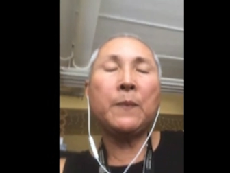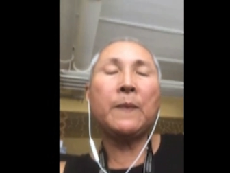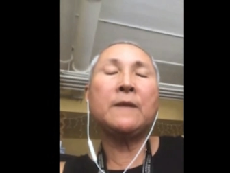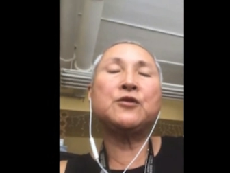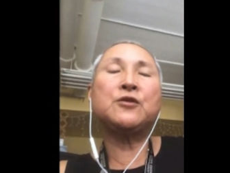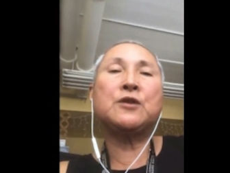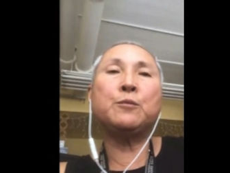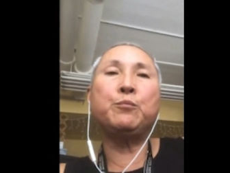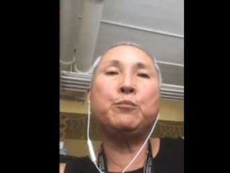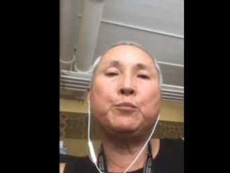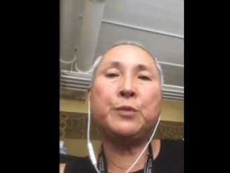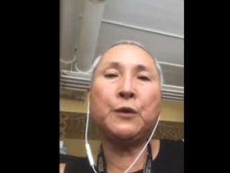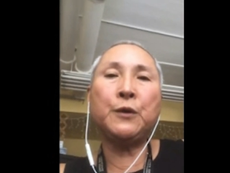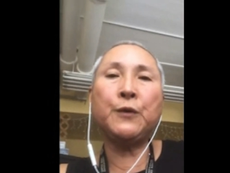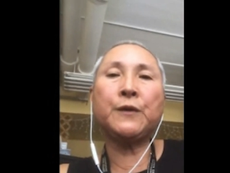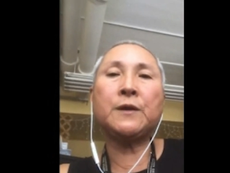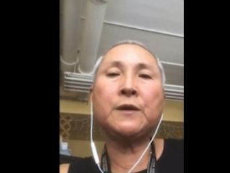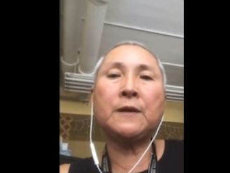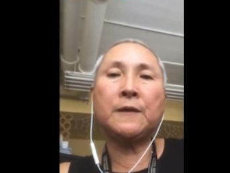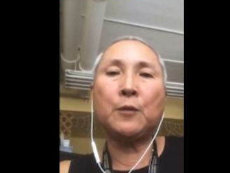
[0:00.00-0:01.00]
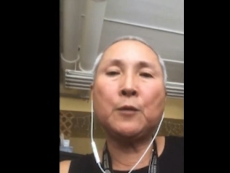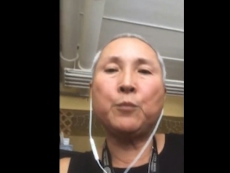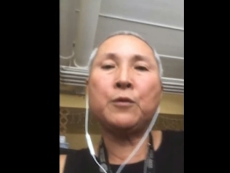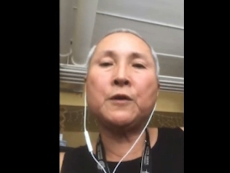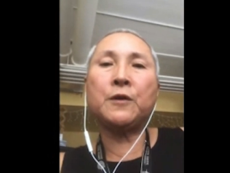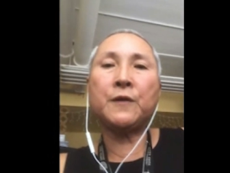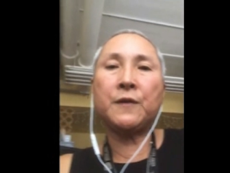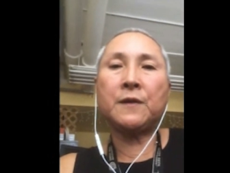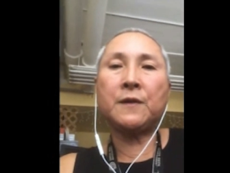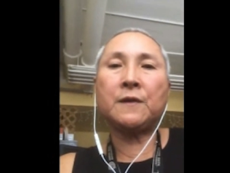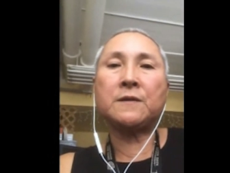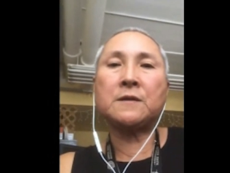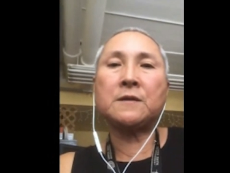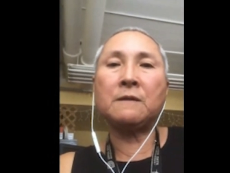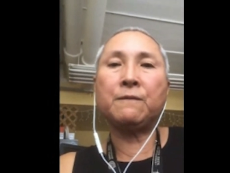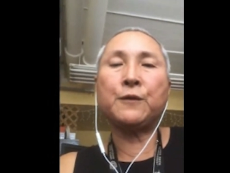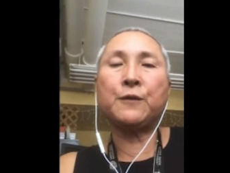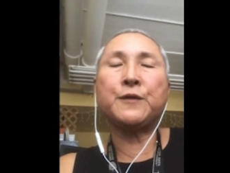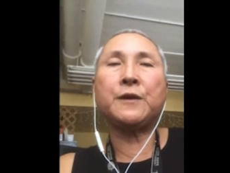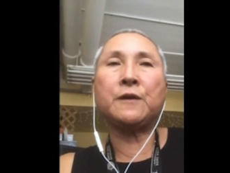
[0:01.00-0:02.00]
to boost the support
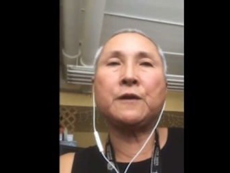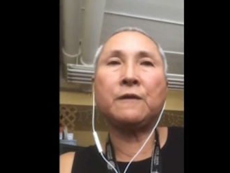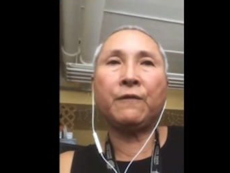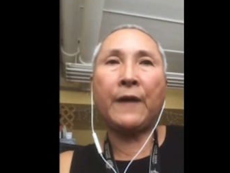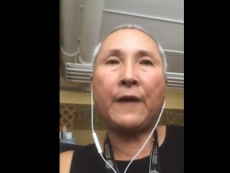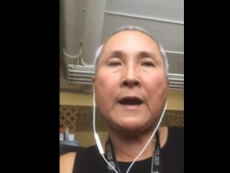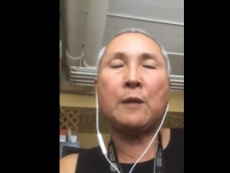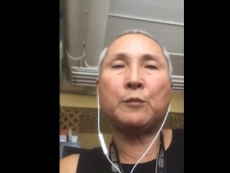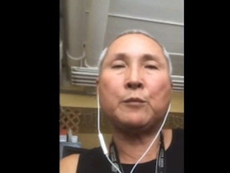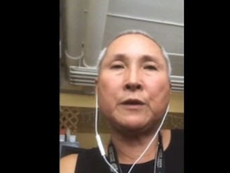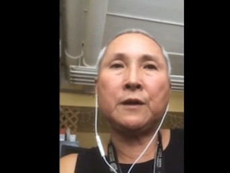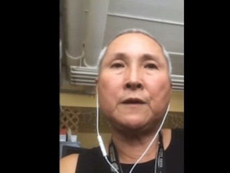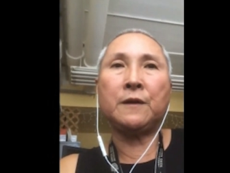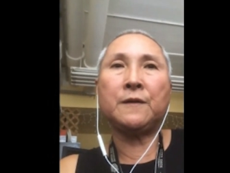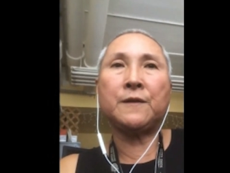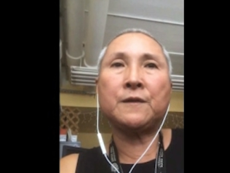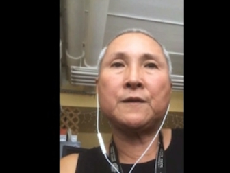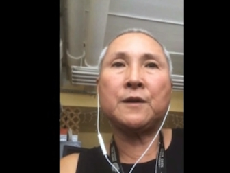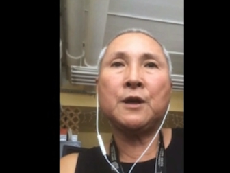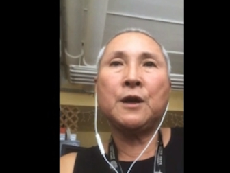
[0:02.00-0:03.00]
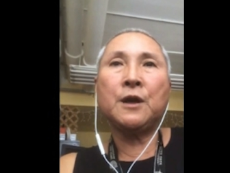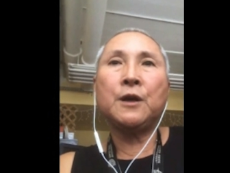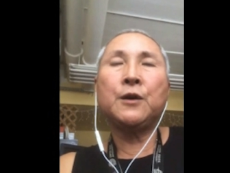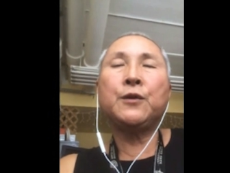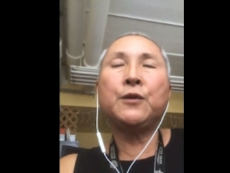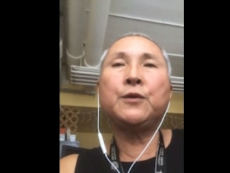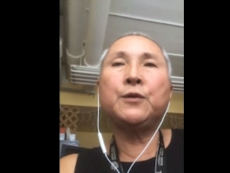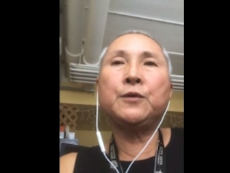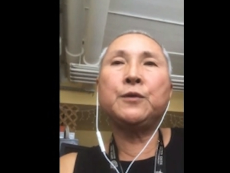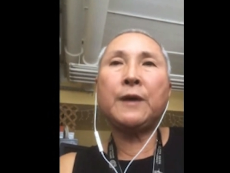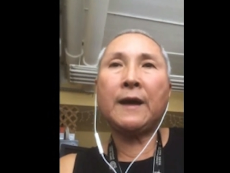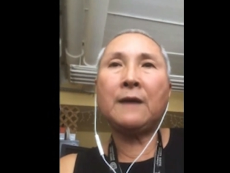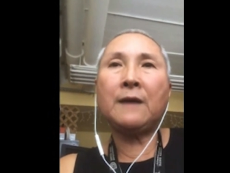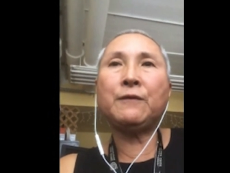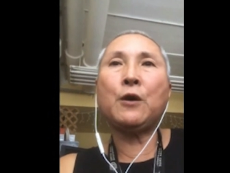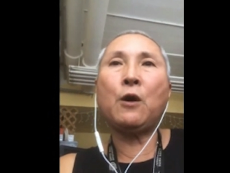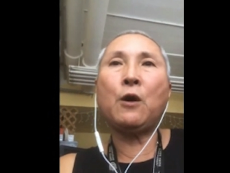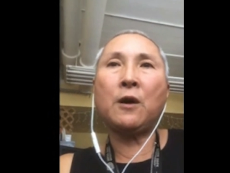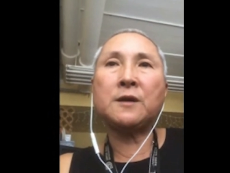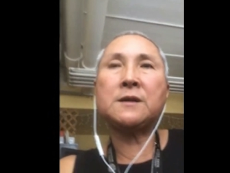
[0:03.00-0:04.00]
system for these families who have
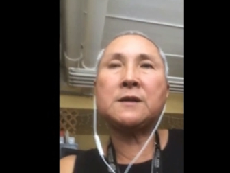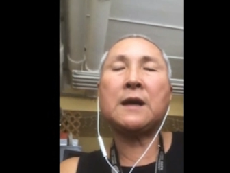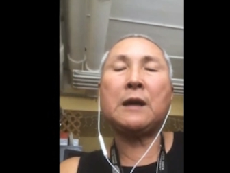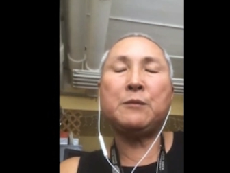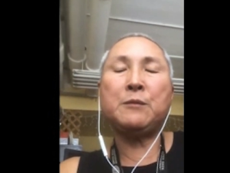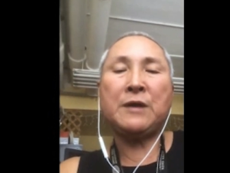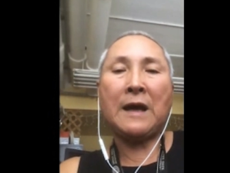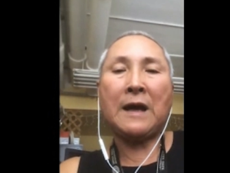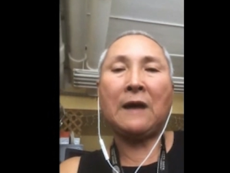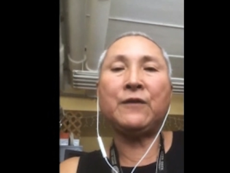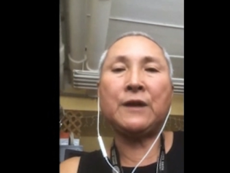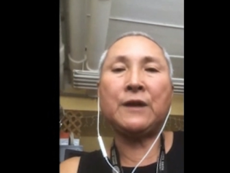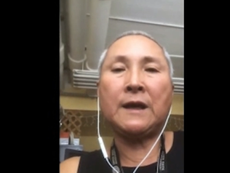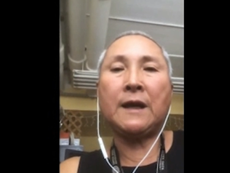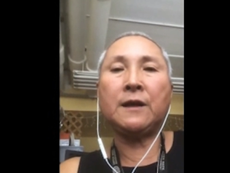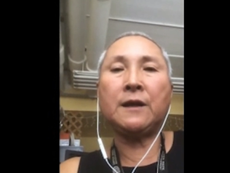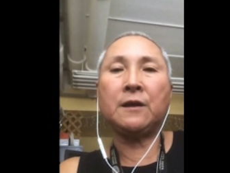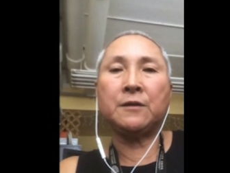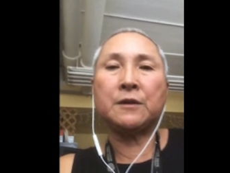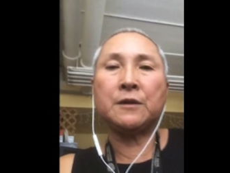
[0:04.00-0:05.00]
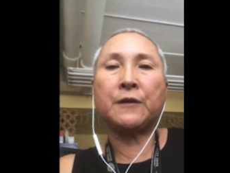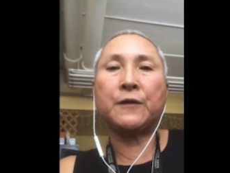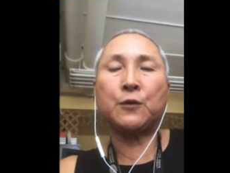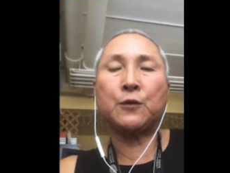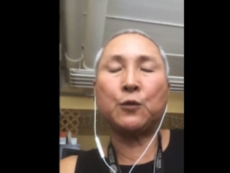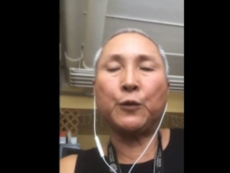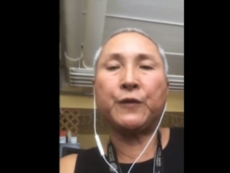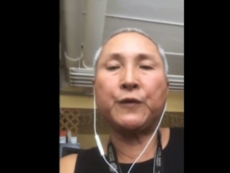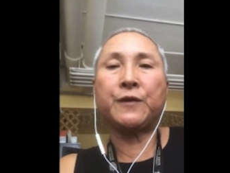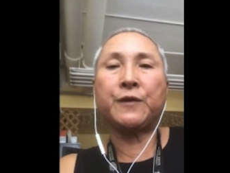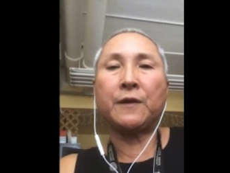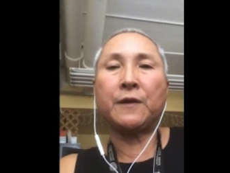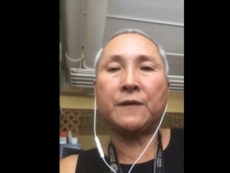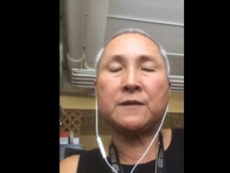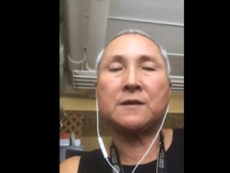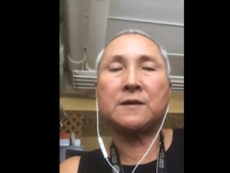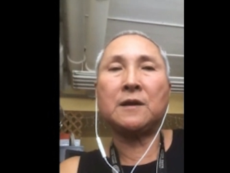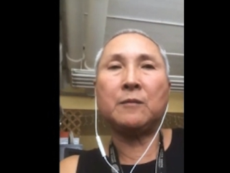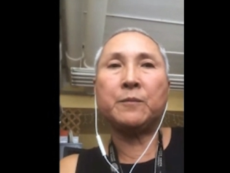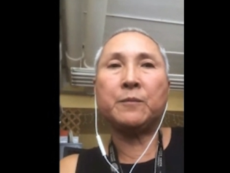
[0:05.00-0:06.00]
a hard time navigating the school
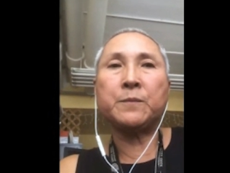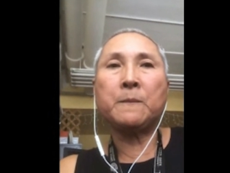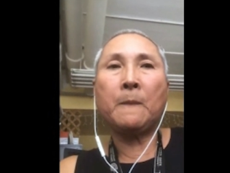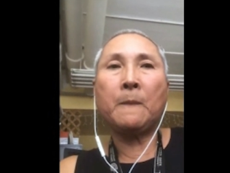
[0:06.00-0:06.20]
system?